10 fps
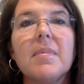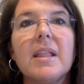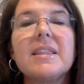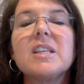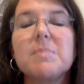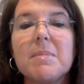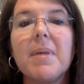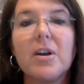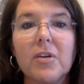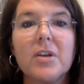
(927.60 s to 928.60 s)
let this be
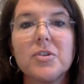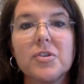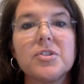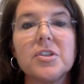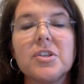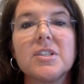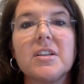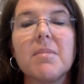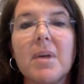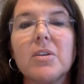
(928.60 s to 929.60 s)
better understood just
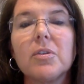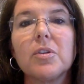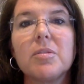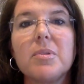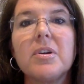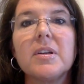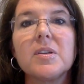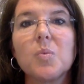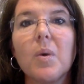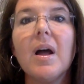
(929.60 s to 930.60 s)
in the medical community
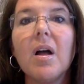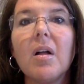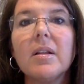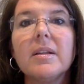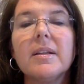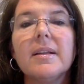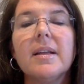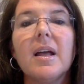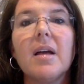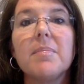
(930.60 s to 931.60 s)
as well,
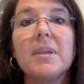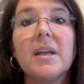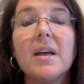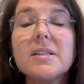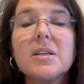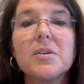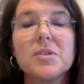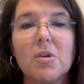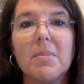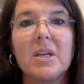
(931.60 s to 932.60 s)
because there's
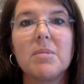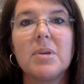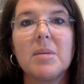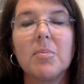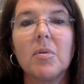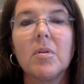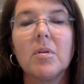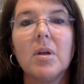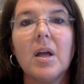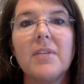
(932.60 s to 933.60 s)
so many people
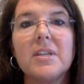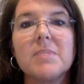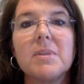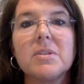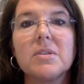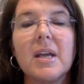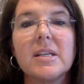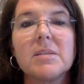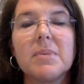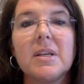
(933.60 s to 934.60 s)
on these
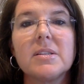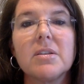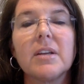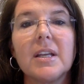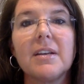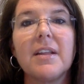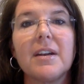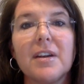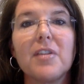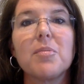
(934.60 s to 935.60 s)
benzodiazepines, and I'll get into that
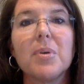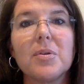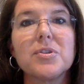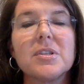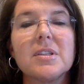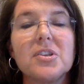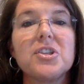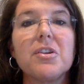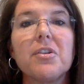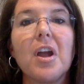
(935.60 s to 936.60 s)
in another post, just the
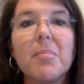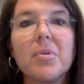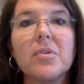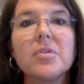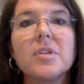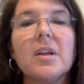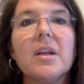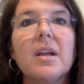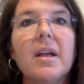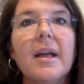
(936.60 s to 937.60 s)
sheer numbers.
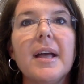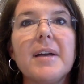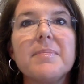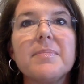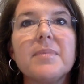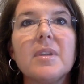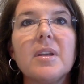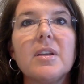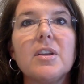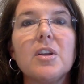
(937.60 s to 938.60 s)
Um,
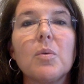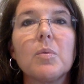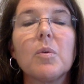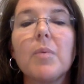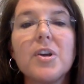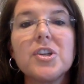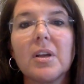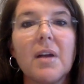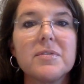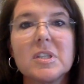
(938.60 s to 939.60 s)
we're
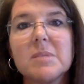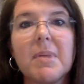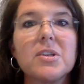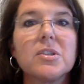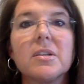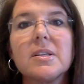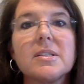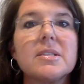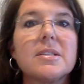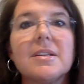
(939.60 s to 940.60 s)
rushing off to
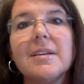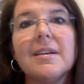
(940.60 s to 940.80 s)
specialists